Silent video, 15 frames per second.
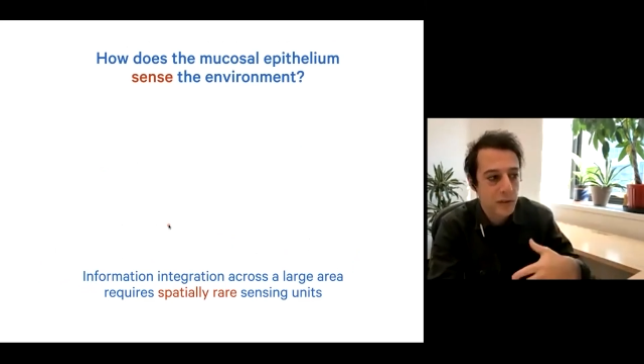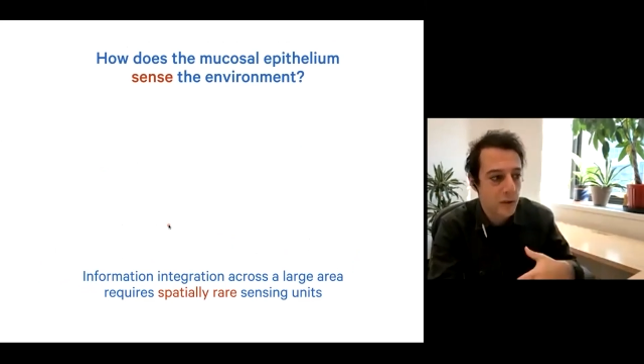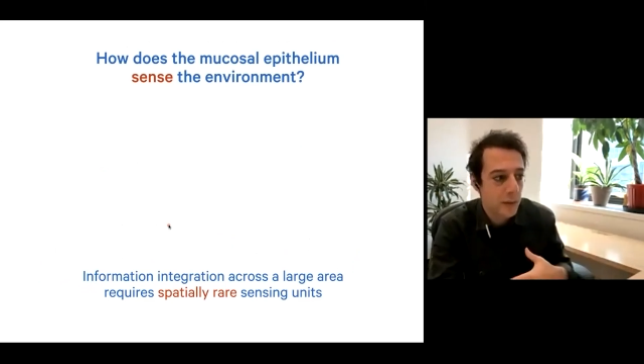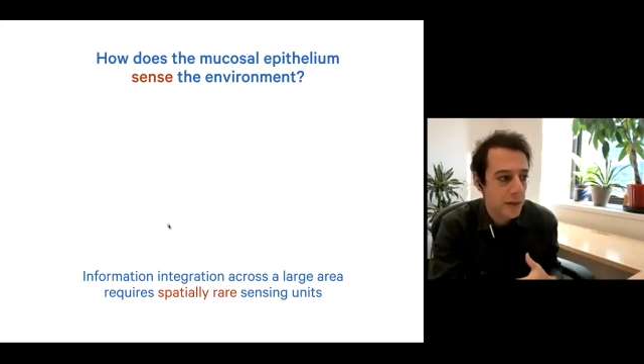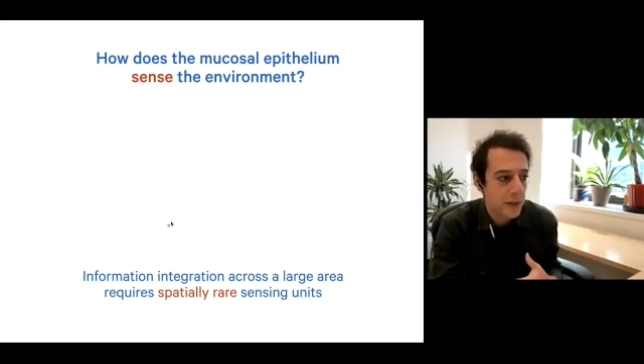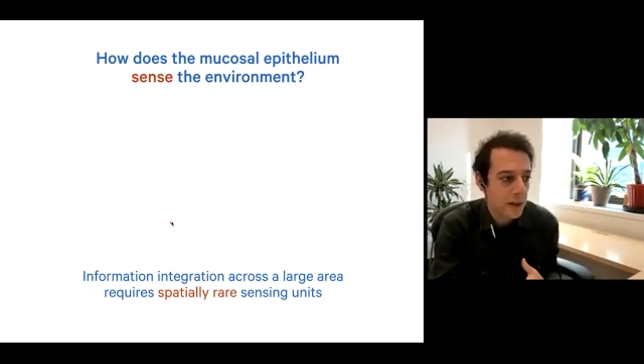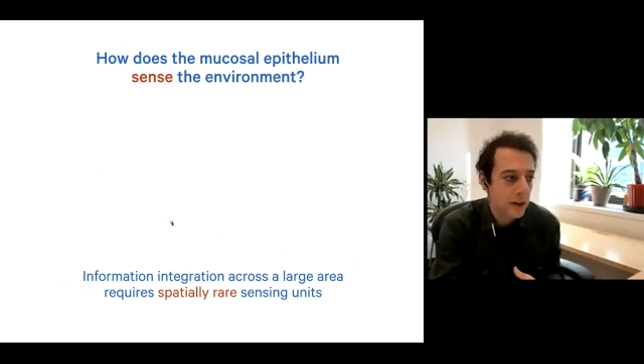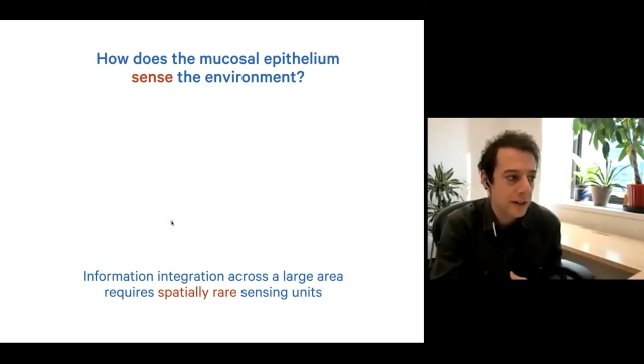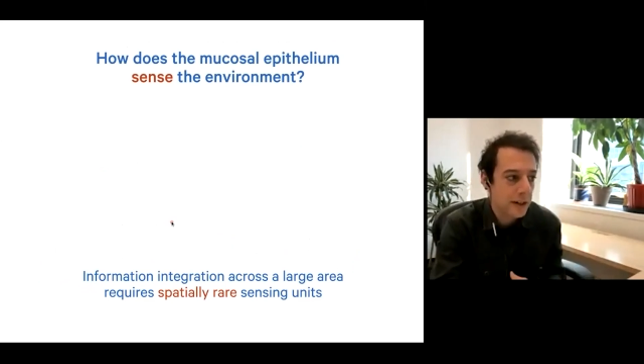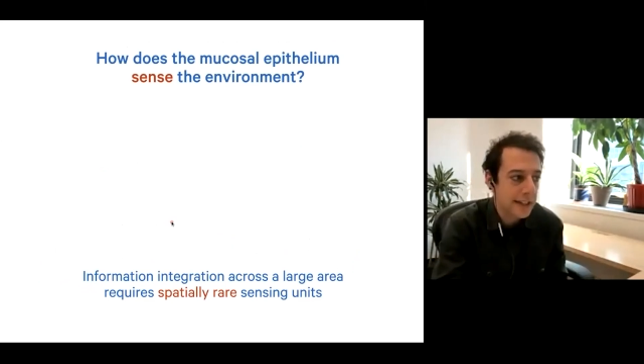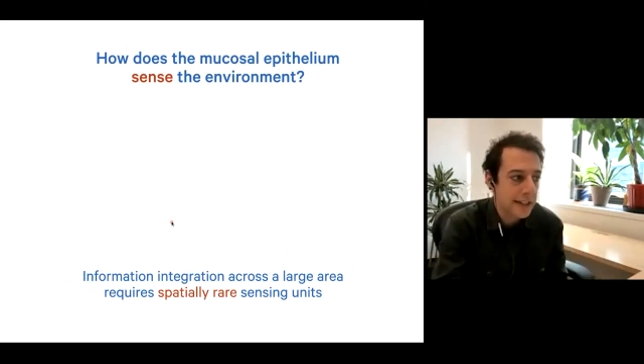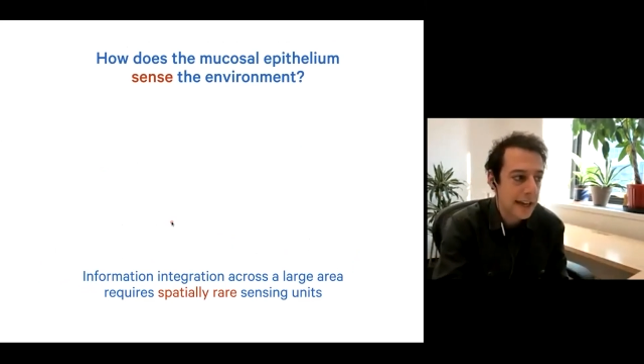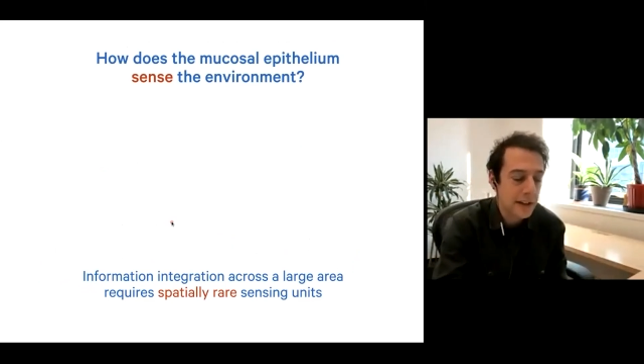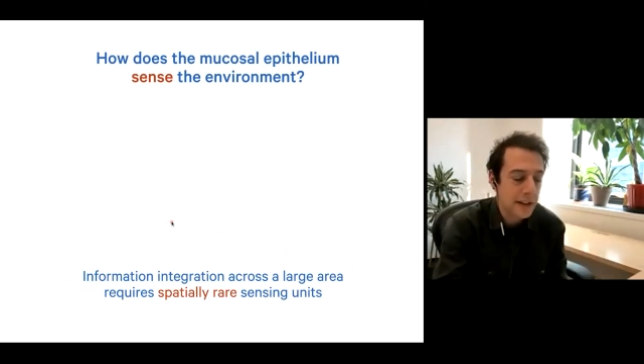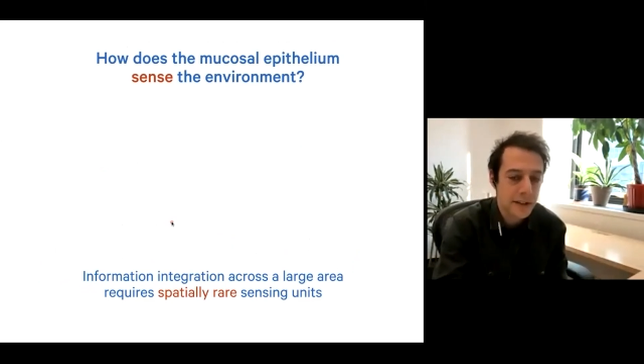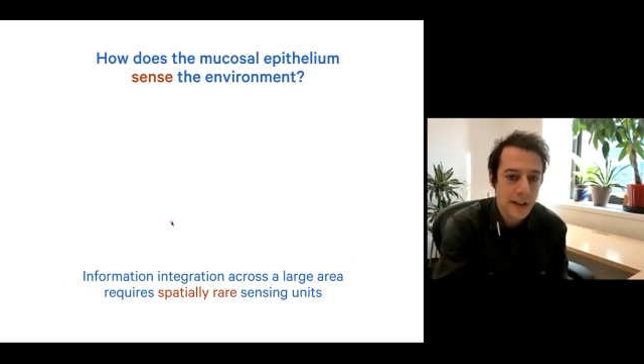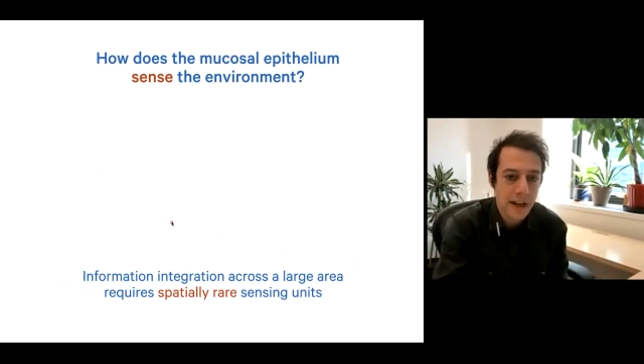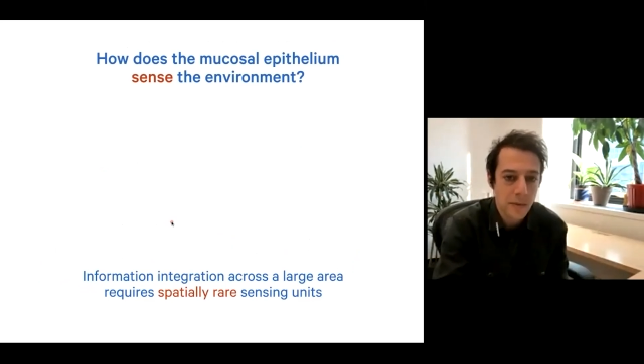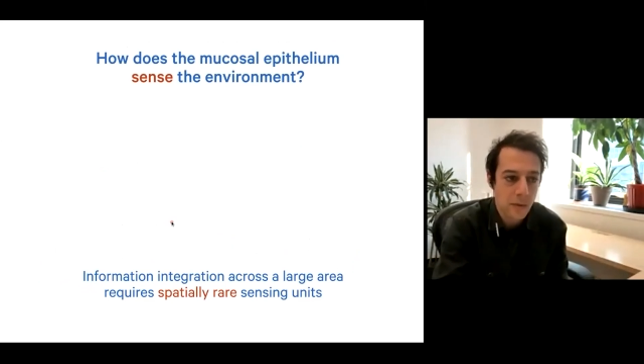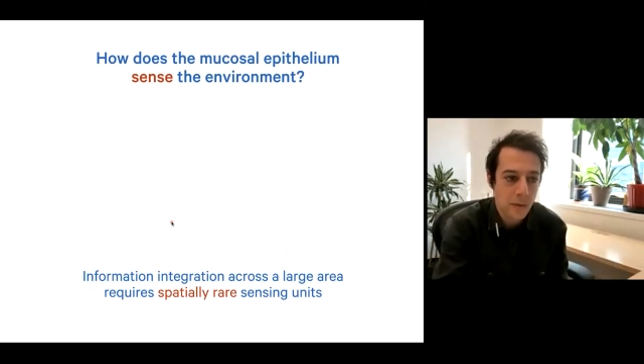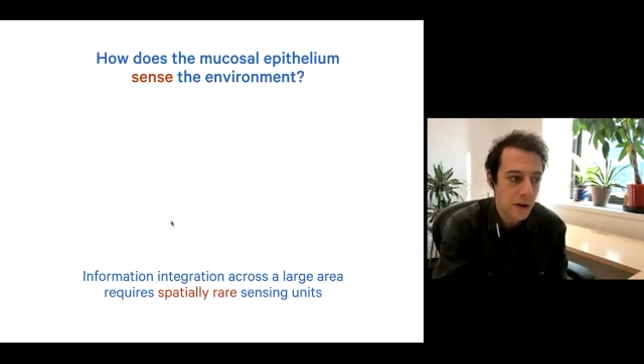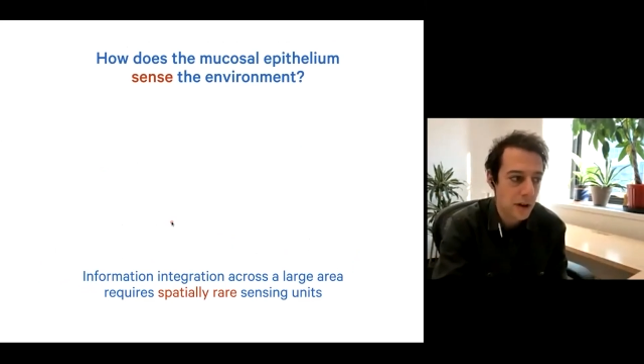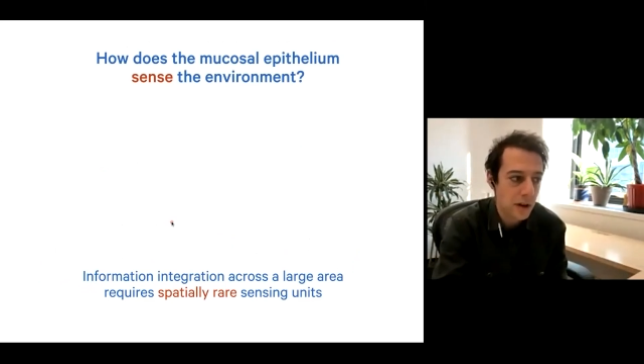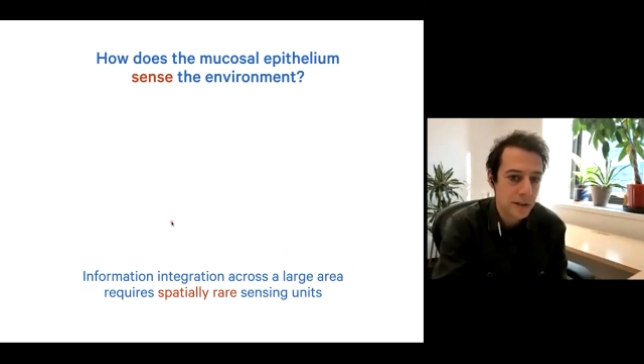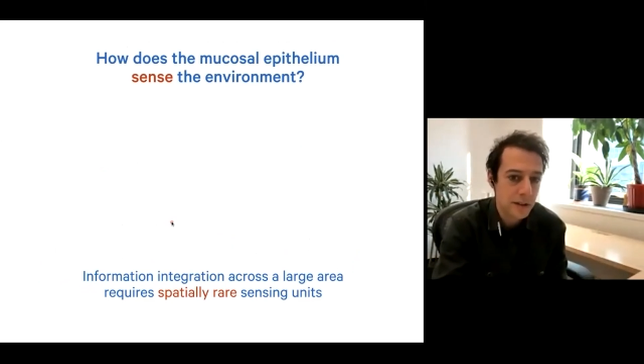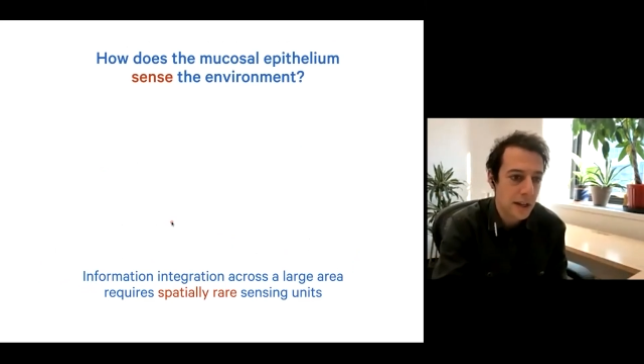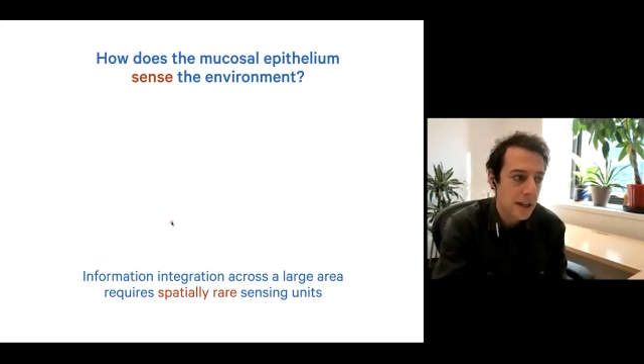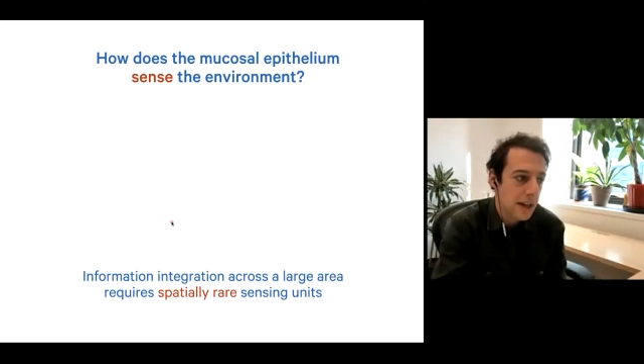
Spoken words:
going on in the outside world.